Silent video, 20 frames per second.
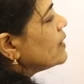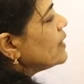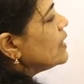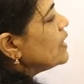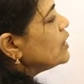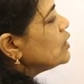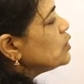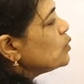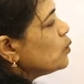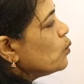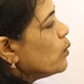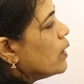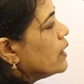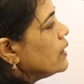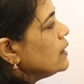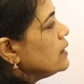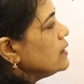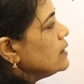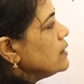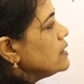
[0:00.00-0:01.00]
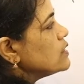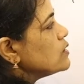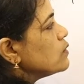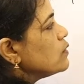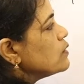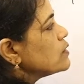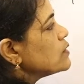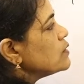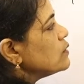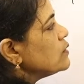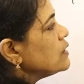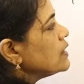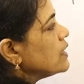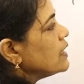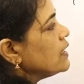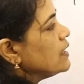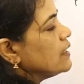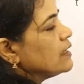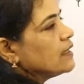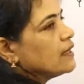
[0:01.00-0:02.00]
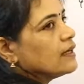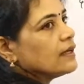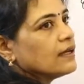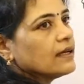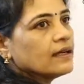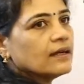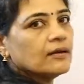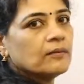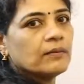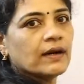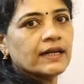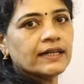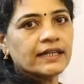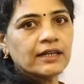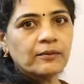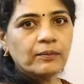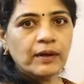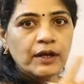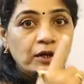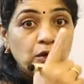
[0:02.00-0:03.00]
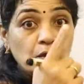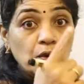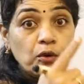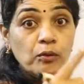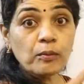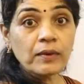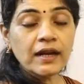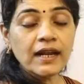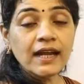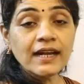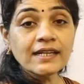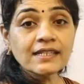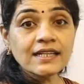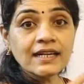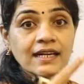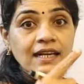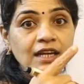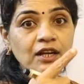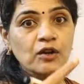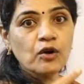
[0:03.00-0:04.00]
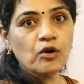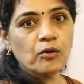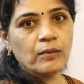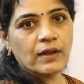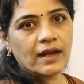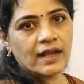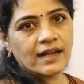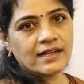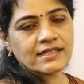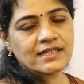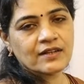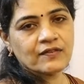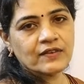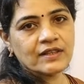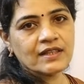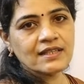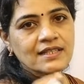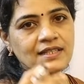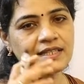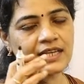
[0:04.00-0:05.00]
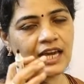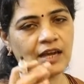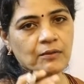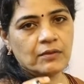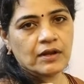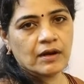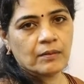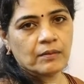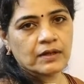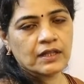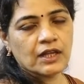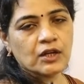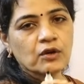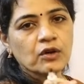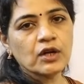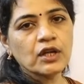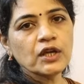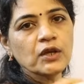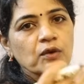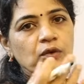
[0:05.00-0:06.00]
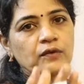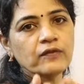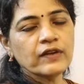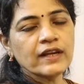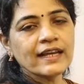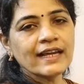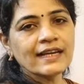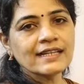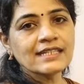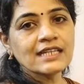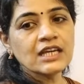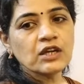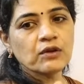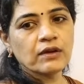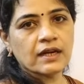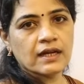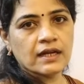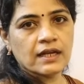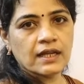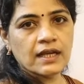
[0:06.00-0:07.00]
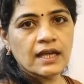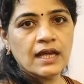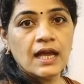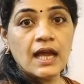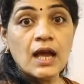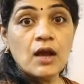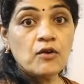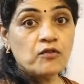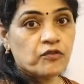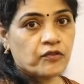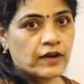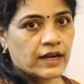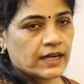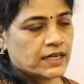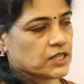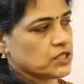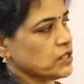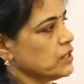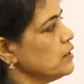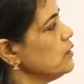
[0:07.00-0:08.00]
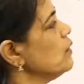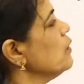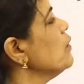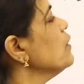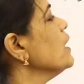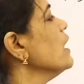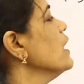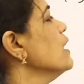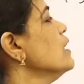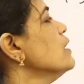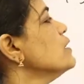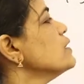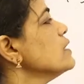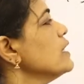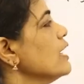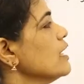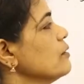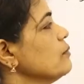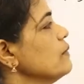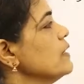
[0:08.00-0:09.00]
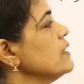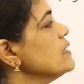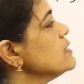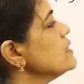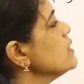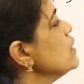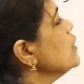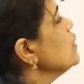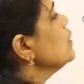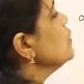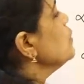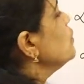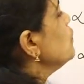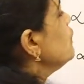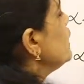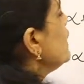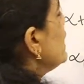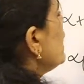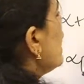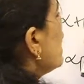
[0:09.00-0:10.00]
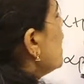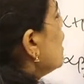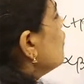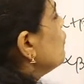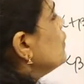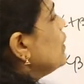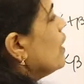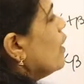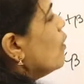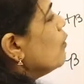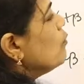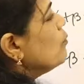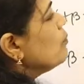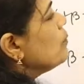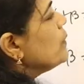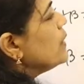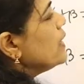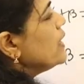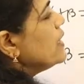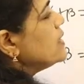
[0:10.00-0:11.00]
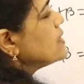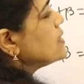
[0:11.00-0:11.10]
into 1, this also 3. Multiply numerator and denominator with the same number, then only you will get equivalent fraction. Okay, that means you will have now b